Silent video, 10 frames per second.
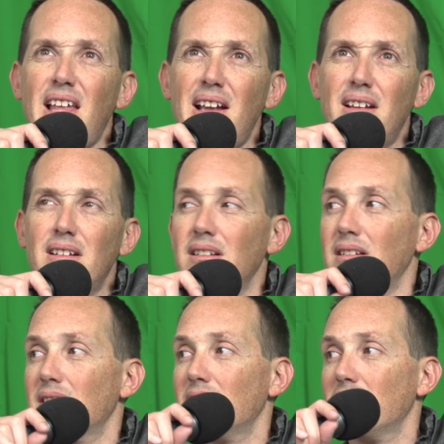No, the one
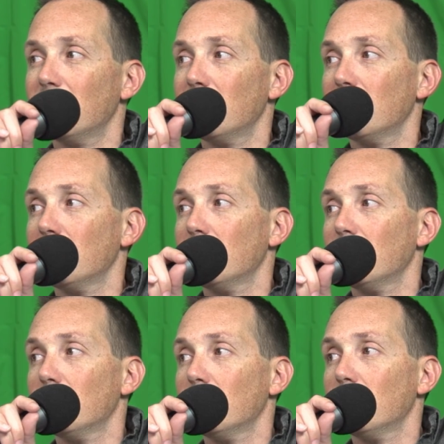in Texas is
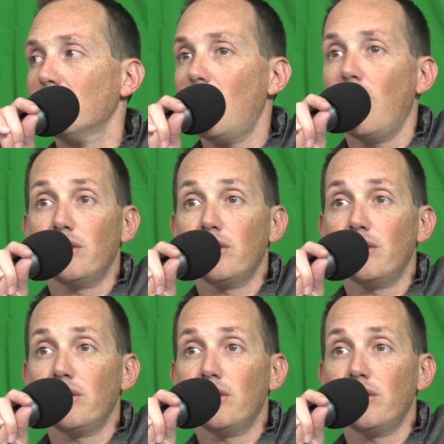red. That's what you're just talking